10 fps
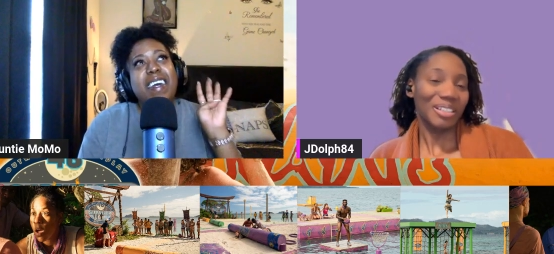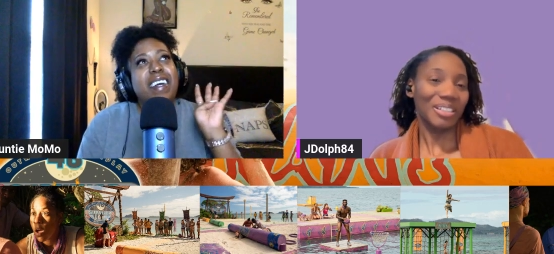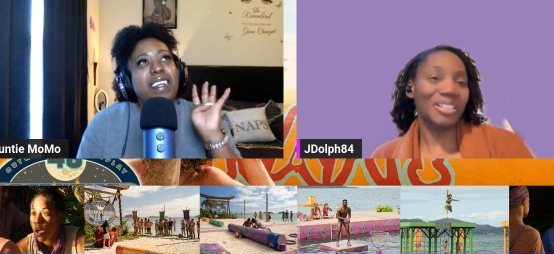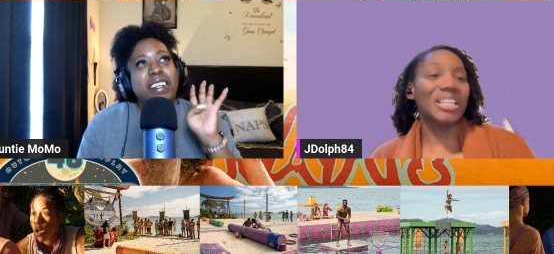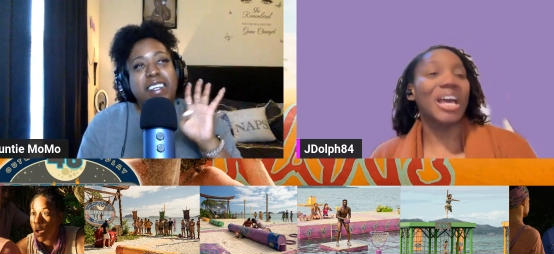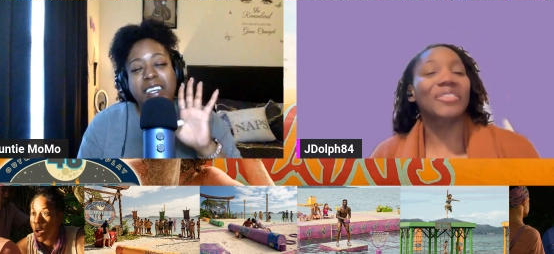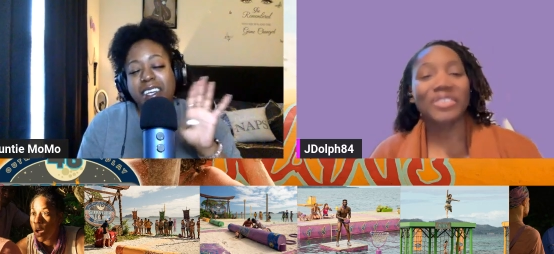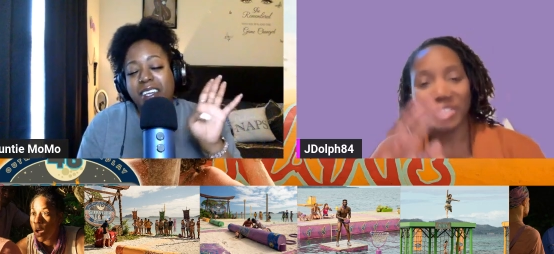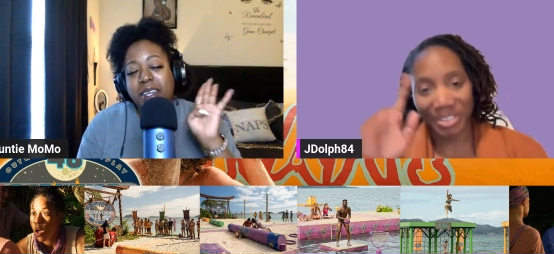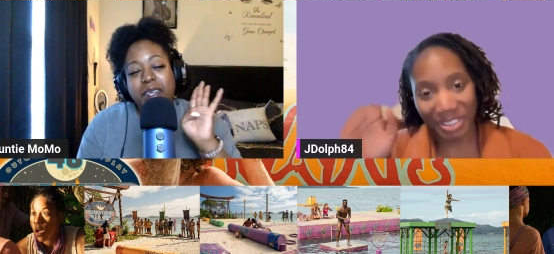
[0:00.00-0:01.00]
Speaker 1: Because
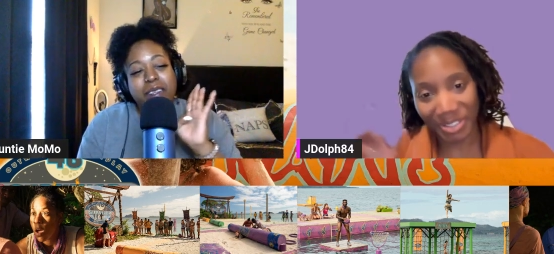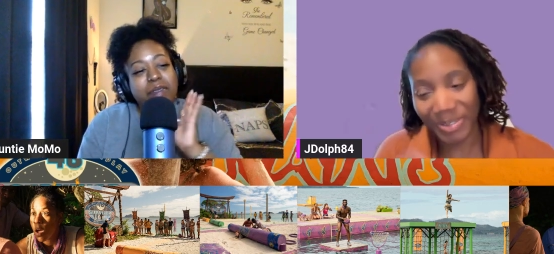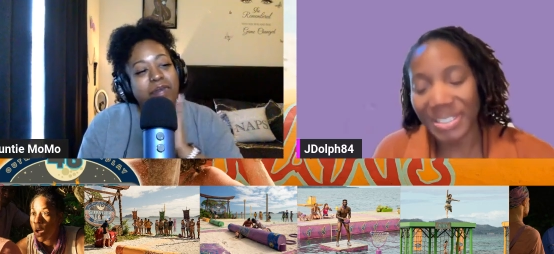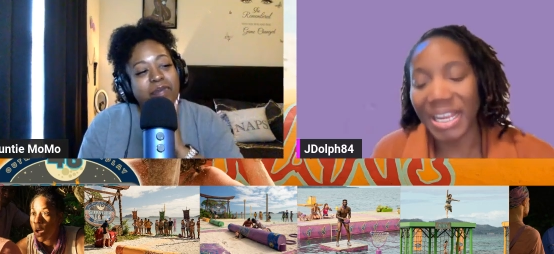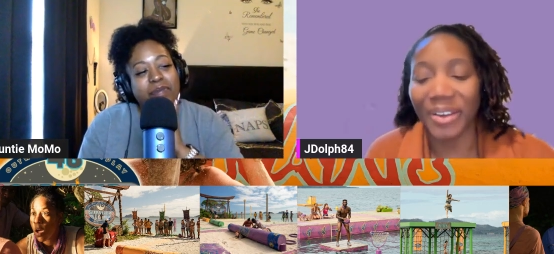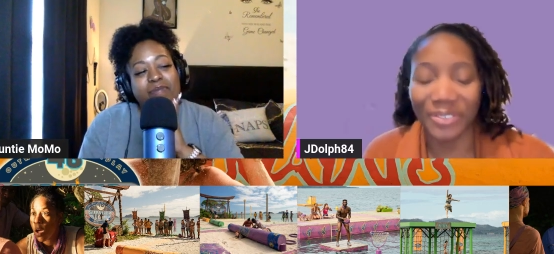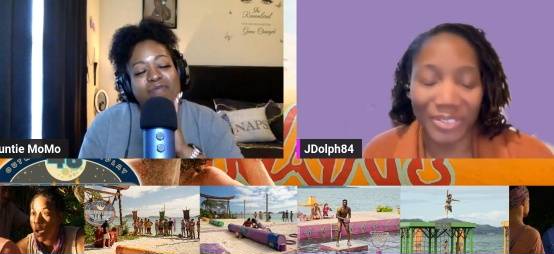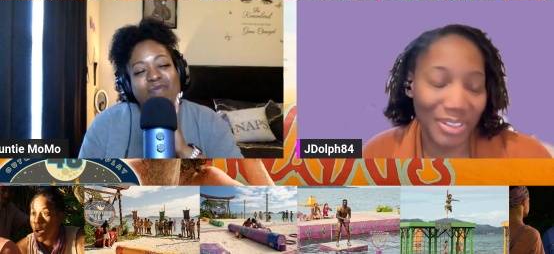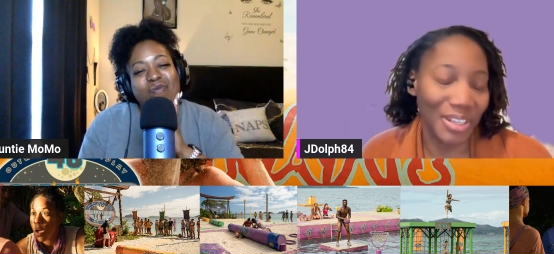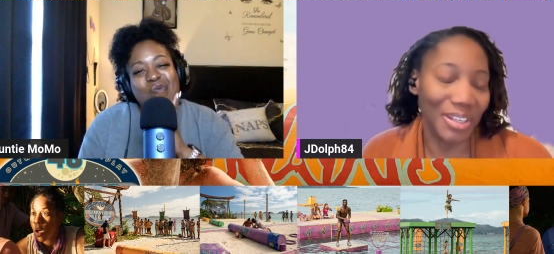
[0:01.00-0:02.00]
after this was
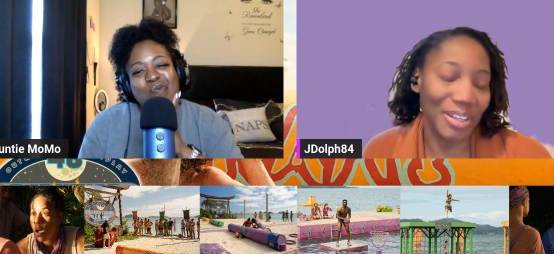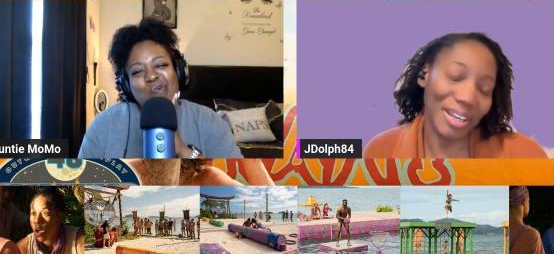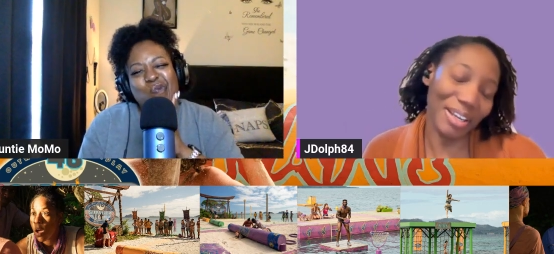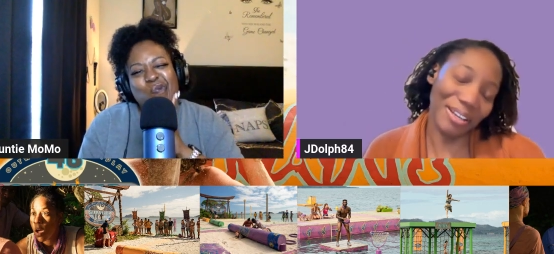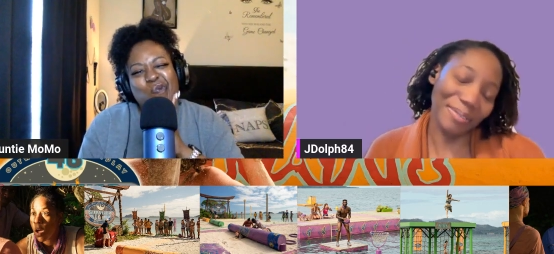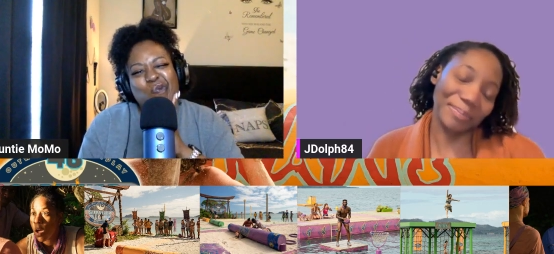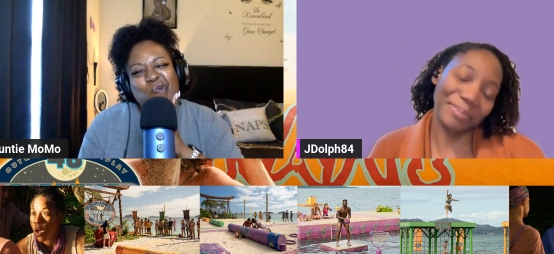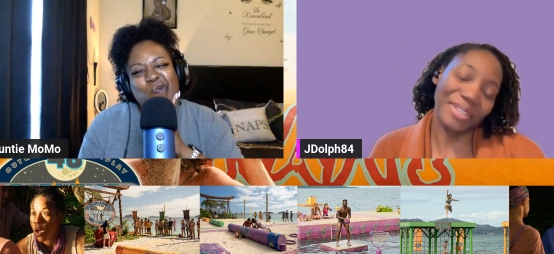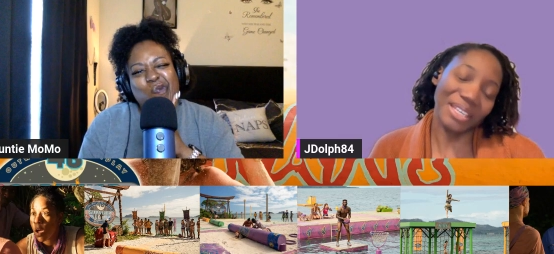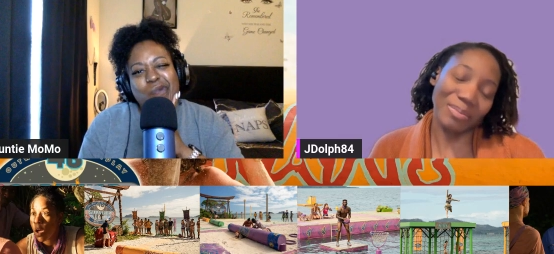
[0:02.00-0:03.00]
after the
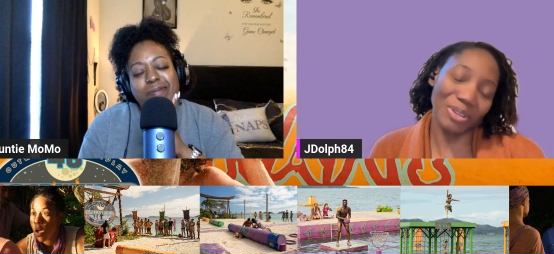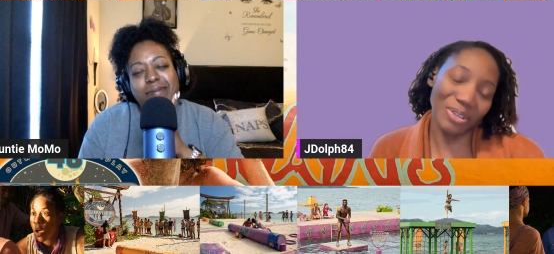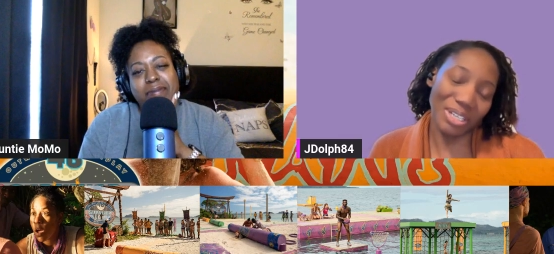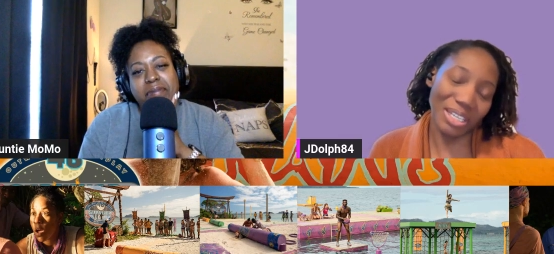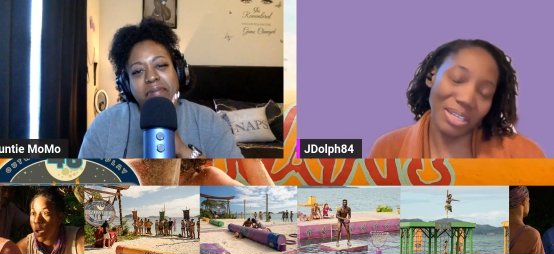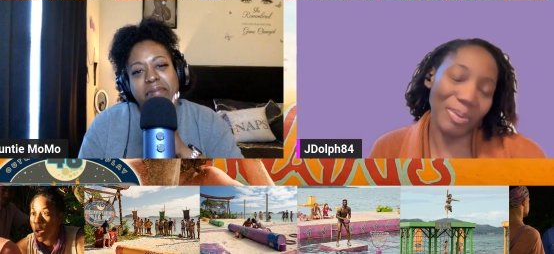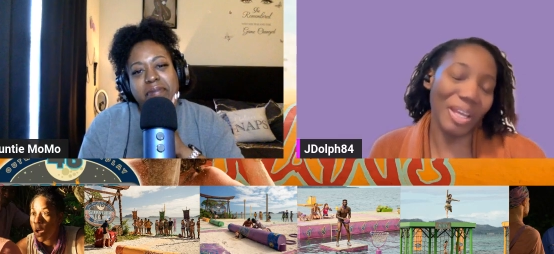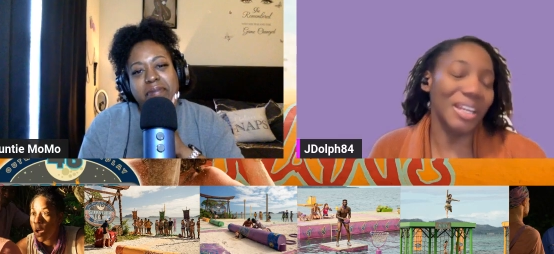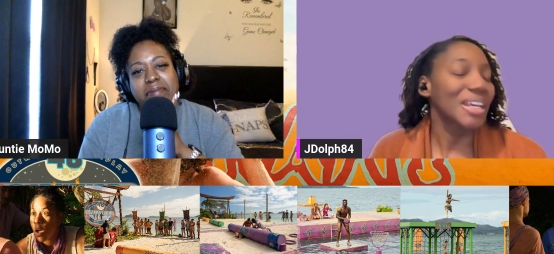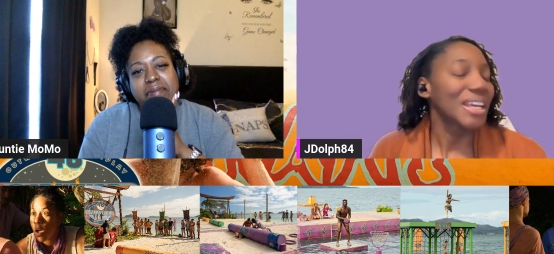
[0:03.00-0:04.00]
um, immunity,
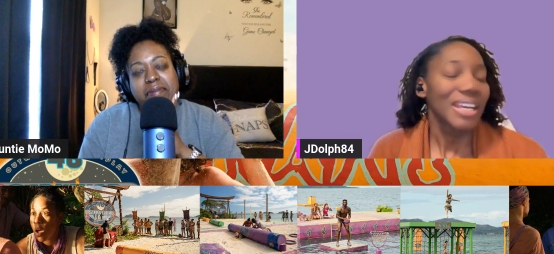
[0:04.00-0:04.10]
but